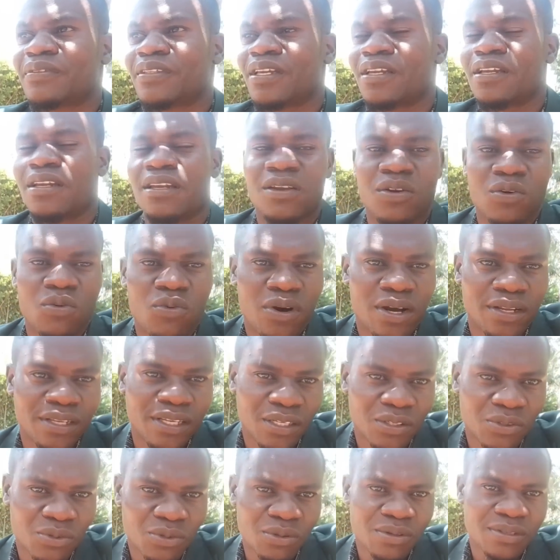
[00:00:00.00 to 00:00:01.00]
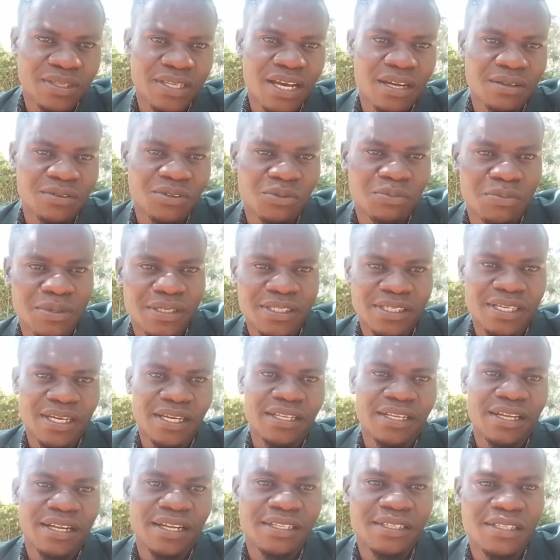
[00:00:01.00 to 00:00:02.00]
When the truth has to be said, let
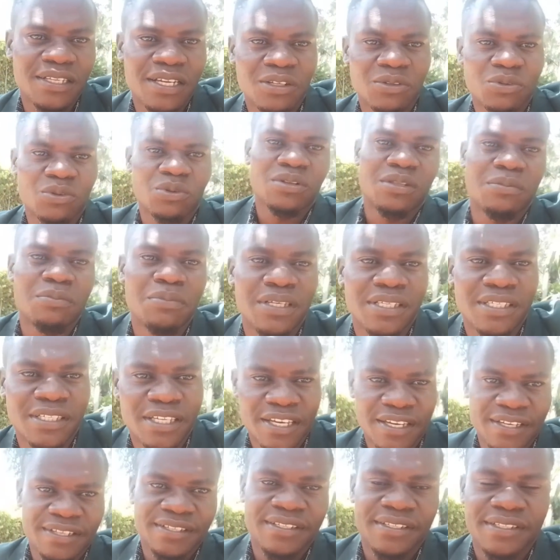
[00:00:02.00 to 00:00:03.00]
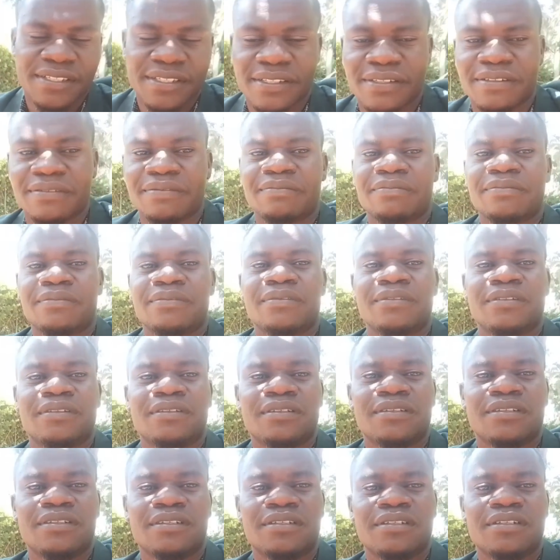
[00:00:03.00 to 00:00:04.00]
the truth be said.
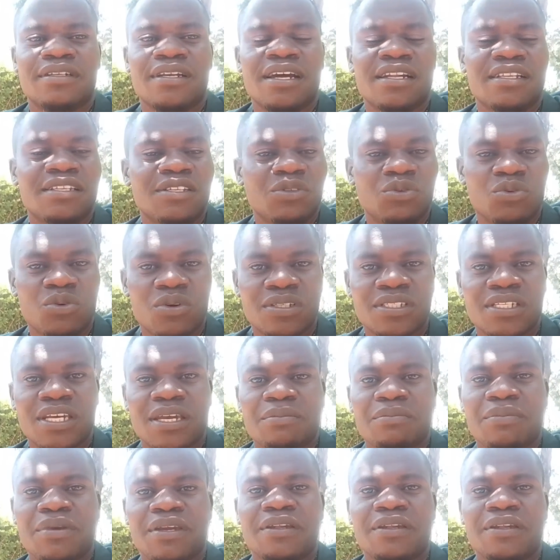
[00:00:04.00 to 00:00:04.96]
That is what I mean.